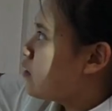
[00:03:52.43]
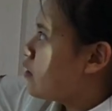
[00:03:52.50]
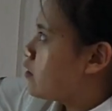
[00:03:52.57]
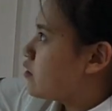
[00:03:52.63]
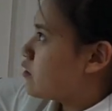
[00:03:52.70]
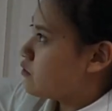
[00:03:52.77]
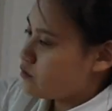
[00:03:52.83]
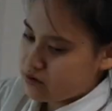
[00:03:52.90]
And
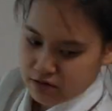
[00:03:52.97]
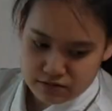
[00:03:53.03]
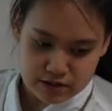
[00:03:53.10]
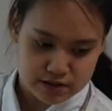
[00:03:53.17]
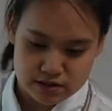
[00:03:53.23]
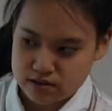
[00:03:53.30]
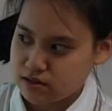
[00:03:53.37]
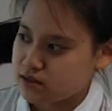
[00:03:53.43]
I'll
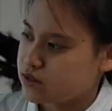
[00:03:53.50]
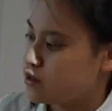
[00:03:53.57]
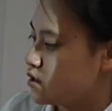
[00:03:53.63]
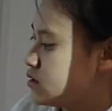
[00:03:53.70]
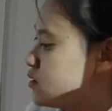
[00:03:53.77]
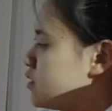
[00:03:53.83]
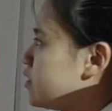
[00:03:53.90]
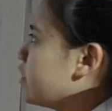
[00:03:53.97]
erase
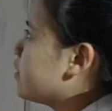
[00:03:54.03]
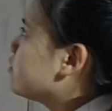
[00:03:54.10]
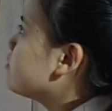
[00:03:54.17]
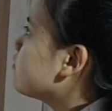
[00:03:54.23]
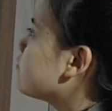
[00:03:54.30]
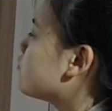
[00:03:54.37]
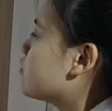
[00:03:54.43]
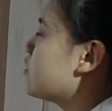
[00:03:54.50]
this again
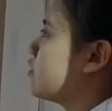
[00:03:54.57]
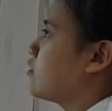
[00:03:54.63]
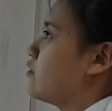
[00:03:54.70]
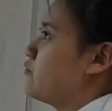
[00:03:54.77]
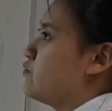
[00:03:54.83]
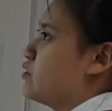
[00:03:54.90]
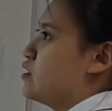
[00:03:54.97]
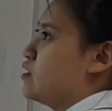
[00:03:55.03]
for your
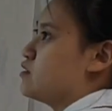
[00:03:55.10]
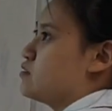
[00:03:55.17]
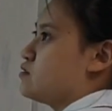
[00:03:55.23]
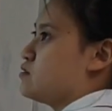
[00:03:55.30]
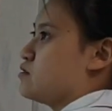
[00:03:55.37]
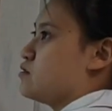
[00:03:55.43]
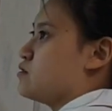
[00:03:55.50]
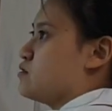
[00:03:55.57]

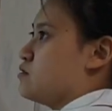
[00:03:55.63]
convenience.